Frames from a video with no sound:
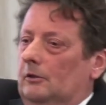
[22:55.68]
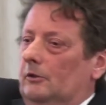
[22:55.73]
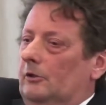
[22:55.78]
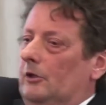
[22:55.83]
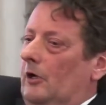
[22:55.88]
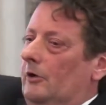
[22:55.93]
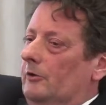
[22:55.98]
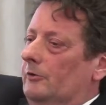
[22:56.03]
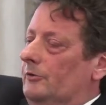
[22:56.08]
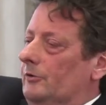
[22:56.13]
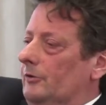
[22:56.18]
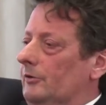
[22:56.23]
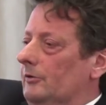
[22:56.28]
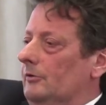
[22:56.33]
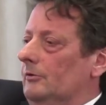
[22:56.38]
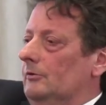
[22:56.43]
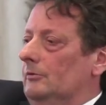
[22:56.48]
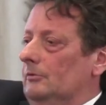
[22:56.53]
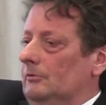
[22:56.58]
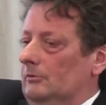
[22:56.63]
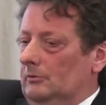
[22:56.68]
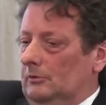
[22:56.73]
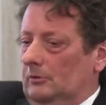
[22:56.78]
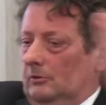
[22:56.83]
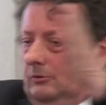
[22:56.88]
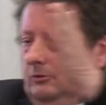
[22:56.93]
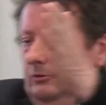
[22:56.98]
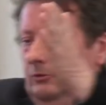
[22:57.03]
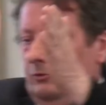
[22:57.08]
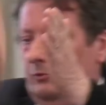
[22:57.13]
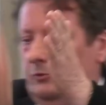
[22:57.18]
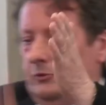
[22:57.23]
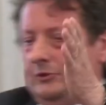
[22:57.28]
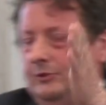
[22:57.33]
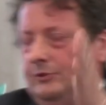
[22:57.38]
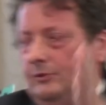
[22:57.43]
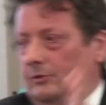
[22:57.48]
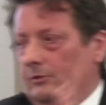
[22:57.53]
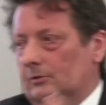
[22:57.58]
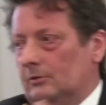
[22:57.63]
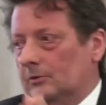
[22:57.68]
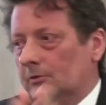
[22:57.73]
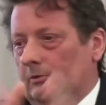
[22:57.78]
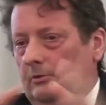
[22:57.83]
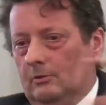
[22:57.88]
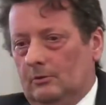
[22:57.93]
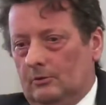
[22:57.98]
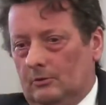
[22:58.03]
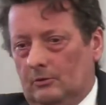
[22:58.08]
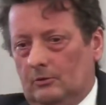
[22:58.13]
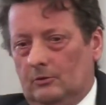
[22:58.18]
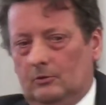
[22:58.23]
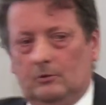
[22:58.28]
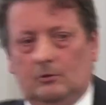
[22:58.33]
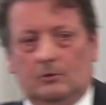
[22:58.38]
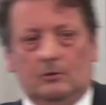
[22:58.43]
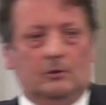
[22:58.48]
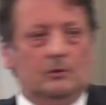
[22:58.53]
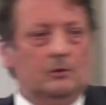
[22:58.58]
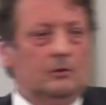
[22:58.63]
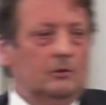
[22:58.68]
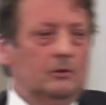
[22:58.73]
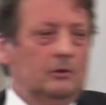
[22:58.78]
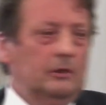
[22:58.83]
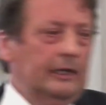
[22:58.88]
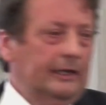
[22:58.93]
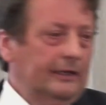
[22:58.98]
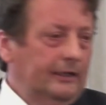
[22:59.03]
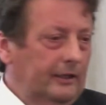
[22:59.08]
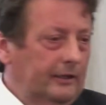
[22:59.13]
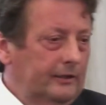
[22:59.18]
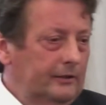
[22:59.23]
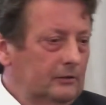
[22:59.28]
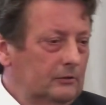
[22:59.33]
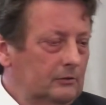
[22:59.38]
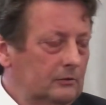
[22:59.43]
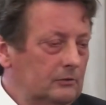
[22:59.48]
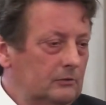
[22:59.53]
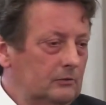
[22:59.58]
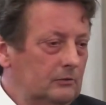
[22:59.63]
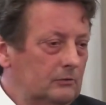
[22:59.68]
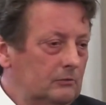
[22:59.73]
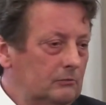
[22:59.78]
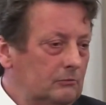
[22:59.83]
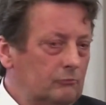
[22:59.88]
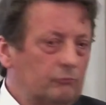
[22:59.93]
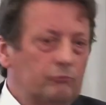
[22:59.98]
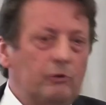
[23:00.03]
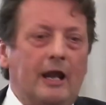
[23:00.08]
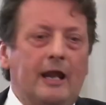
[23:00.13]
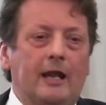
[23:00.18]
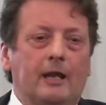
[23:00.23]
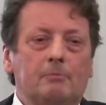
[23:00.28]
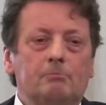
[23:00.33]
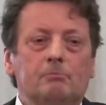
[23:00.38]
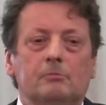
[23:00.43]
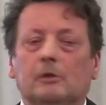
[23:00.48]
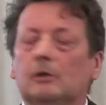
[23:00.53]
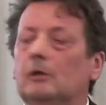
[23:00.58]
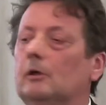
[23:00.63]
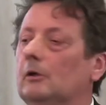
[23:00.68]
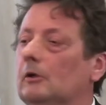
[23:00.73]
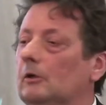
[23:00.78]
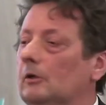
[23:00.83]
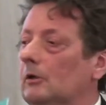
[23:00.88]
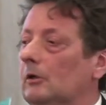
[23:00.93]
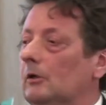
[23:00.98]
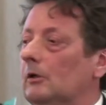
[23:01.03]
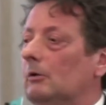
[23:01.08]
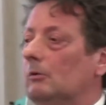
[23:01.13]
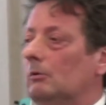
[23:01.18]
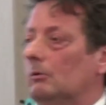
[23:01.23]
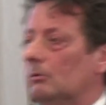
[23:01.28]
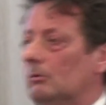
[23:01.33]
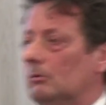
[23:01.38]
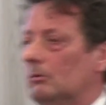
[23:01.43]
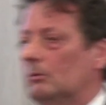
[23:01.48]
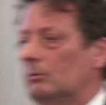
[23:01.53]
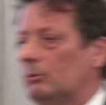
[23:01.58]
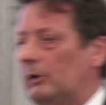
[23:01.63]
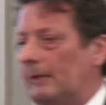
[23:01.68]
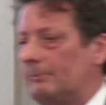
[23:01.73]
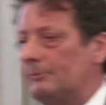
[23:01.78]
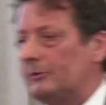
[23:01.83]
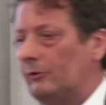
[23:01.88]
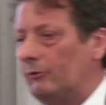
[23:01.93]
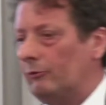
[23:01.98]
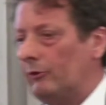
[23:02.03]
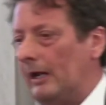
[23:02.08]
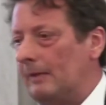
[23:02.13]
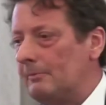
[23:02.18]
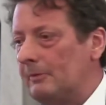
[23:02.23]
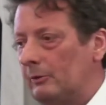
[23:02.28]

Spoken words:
Goat? Whoosh, and a ram? What happened to the ram?